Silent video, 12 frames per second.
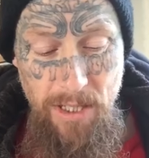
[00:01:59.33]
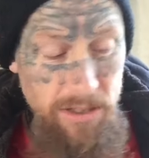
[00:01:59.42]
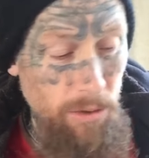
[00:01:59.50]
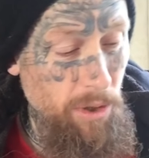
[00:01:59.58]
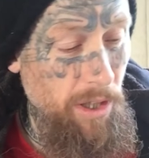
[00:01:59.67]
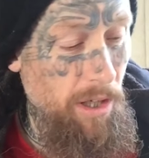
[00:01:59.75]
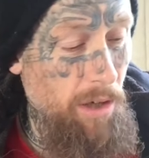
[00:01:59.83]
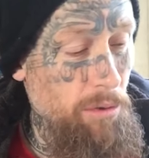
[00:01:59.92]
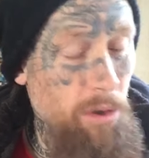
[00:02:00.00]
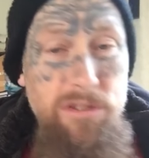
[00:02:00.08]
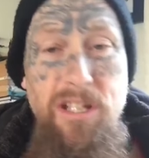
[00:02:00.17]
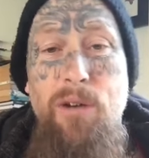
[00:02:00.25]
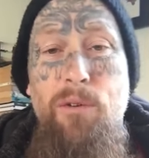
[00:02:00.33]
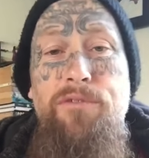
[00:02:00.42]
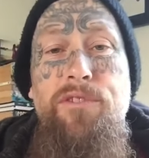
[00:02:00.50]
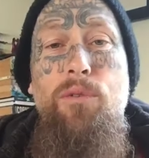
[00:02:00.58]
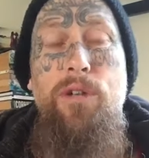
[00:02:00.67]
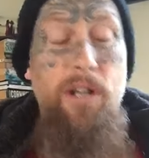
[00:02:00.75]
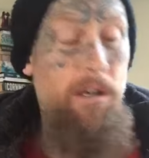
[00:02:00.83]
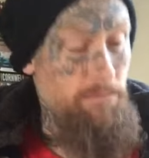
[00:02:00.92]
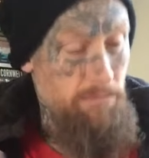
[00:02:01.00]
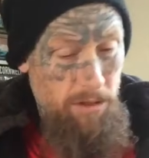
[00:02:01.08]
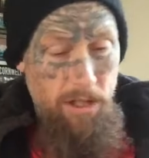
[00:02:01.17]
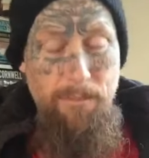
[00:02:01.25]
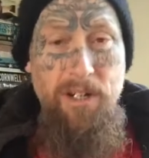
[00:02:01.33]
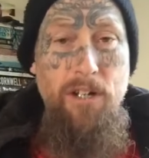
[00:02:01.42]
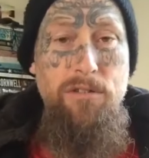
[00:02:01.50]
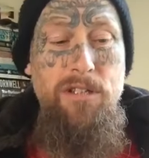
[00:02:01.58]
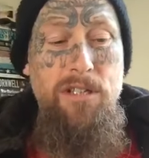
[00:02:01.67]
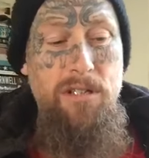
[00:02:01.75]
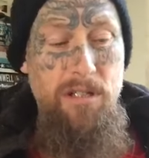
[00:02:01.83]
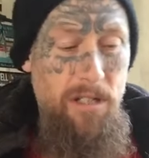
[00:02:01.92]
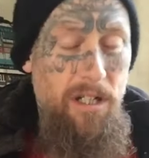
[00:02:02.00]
So I'll start with I've got my notes